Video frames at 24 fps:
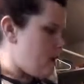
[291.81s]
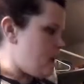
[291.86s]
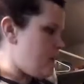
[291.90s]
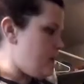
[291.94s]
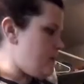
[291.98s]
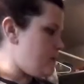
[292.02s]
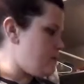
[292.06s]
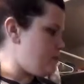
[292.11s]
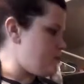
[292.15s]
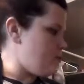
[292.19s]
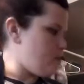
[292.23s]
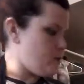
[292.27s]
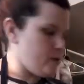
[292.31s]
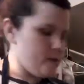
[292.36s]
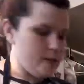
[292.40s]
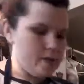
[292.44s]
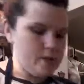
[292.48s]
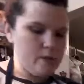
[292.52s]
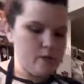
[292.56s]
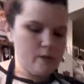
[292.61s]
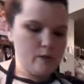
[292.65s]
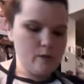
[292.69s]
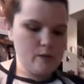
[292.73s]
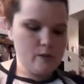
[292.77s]
I'm
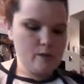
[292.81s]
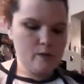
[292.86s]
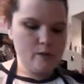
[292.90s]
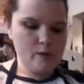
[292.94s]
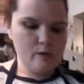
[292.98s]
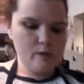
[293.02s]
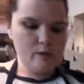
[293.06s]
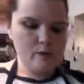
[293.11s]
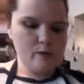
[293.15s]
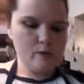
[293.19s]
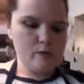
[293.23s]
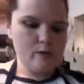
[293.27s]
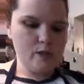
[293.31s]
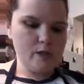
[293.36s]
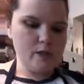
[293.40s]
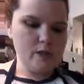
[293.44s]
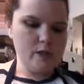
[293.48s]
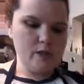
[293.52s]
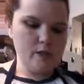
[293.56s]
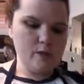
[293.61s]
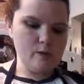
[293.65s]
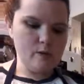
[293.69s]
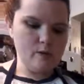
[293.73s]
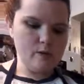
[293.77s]
going to
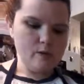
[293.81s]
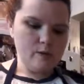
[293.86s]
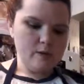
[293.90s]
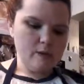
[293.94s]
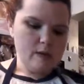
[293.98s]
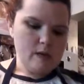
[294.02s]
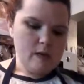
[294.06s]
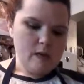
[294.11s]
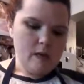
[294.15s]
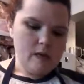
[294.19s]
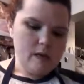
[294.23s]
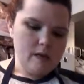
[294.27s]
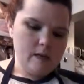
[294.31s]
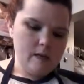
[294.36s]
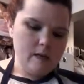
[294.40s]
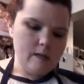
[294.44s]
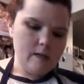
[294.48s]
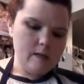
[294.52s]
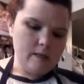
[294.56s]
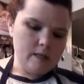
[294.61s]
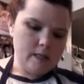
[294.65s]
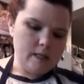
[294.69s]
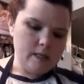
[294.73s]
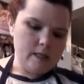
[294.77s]
just get
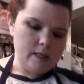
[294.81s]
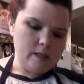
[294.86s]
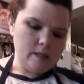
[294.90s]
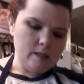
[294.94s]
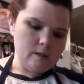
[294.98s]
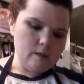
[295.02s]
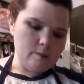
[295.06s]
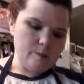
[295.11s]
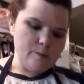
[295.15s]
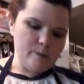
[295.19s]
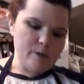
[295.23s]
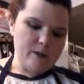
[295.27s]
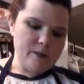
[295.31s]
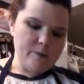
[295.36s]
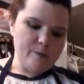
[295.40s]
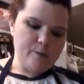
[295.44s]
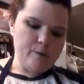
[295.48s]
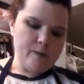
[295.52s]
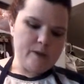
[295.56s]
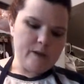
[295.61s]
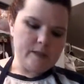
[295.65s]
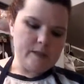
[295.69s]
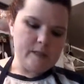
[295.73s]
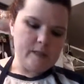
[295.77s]
a little prep
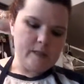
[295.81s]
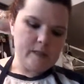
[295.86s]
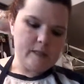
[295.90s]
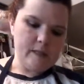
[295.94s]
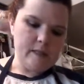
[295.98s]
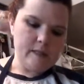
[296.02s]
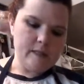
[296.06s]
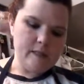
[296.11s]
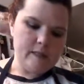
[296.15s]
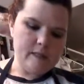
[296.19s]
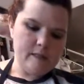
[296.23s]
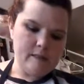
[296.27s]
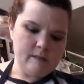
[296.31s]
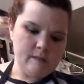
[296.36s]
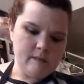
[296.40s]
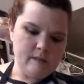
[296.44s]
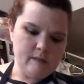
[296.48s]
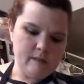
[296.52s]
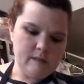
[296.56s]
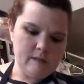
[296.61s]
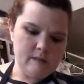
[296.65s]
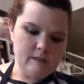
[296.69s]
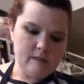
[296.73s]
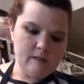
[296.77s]
work done that
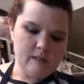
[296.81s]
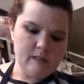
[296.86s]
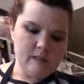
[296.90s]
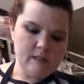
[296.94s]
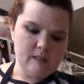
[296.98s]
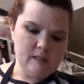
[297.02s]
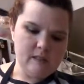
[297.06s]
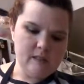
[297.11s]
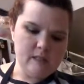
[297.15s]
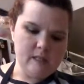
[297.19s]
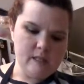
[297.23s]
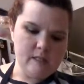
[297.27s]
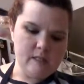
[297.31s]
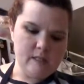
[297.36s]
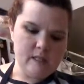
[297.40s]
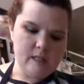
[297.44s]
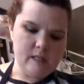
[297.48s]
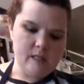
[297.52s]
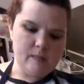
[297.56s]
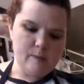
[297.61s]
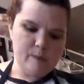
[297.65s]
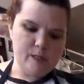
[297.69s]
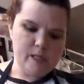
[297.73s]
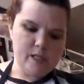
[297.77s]
doesn't
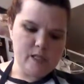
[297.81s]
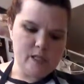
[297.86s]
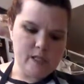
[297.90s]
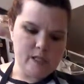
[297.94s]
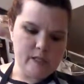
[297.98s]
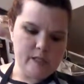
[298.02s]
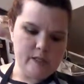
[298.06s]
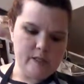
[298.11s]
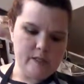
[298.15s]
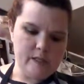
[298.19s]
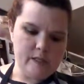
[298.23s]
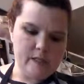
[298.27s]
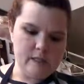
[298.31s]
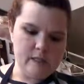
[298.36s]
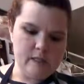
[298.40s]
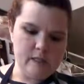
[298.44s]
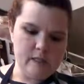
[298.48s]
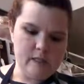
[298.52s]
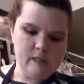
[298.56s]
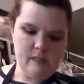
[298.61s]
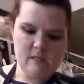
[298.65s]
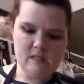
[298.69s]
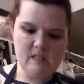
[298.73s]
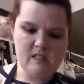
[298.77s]
need to be shared.
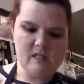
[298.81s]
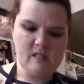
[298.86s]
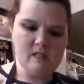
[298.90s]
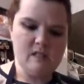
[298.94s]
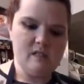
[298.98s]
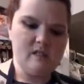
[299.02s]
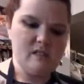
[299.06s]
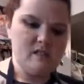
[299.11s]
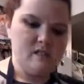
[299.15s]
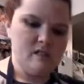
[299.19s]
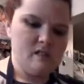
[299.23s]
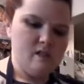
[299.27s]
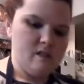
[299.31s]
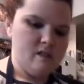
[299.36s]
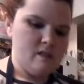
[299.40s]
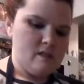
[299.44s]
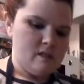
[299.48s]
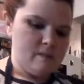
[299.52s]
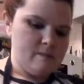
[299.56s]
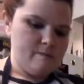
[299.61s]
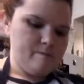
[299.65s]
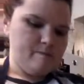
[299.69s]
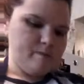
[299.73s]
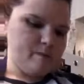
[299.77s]
Just
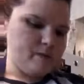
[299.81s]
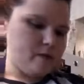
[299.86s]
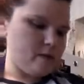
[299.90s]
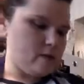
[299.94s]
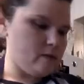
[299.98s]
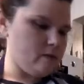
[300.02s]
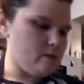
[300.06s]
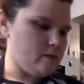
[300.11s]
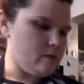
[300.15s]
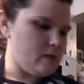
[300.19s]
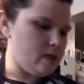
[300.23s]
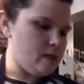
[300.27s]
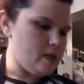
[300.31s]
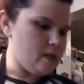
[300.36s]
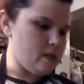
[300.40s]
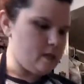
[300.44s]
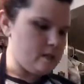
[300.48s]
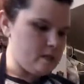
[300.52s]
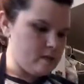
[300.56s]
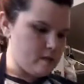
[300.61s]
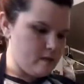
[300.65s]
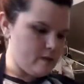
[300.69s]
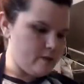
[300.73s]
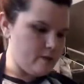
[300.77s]
cut cutting
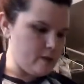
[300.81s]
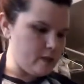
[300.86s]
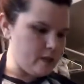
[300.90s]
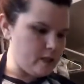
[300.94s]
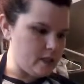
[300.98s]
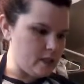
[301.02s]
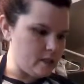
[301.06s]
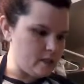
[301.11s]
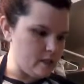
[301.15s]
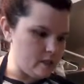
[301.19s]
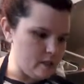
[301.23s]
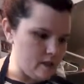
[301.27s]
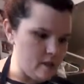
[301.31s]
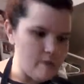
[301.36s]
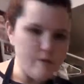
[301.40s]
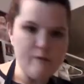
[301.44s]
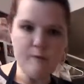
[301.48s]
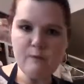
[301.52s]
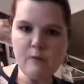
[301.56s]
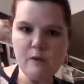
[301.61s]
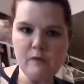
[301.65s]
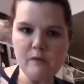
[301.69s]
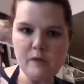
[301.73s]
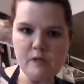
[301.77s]
stuff, cleaning
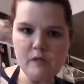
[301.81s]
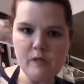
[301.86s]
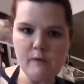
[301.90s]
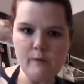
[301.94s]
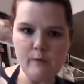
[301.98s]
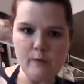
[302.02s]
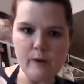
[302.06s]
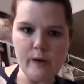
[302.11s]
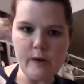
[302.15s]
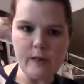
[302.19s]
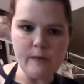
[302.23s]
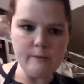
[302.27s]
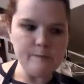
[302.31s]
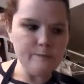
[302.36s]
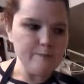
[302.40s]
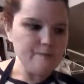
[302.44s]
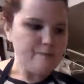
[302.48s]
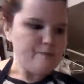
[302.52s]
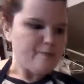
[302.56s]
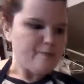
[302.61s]
stuff, moving stuff around.